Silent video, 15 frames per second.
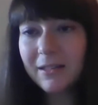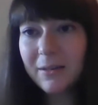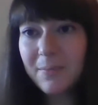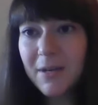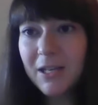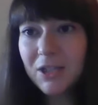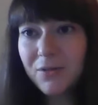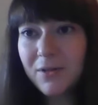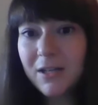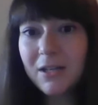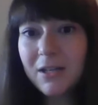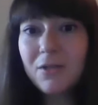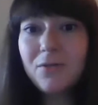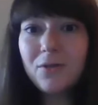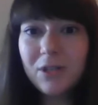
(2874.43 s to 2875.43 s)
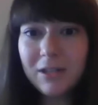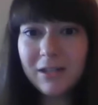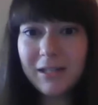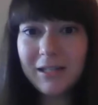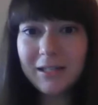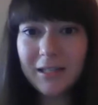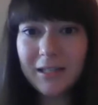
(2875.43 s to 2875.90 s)
Because a peace treaty
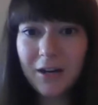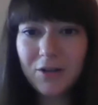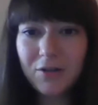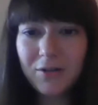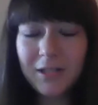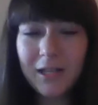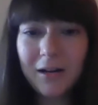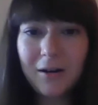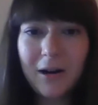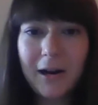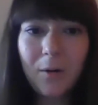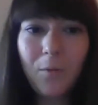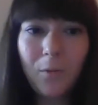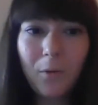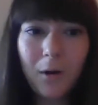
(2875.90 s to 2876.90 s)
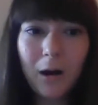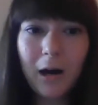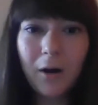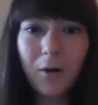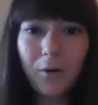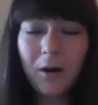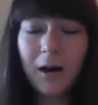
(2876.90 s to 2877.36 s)
usually is countries that are at
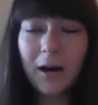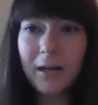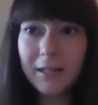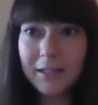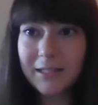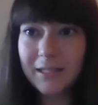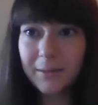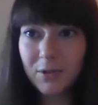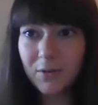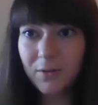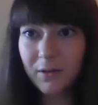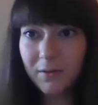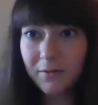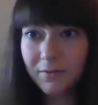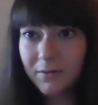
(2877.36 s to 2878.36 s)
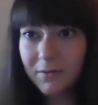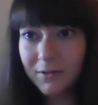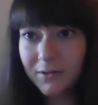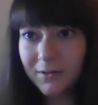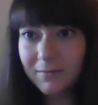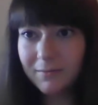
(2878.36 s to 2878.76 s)
war or in some sort of,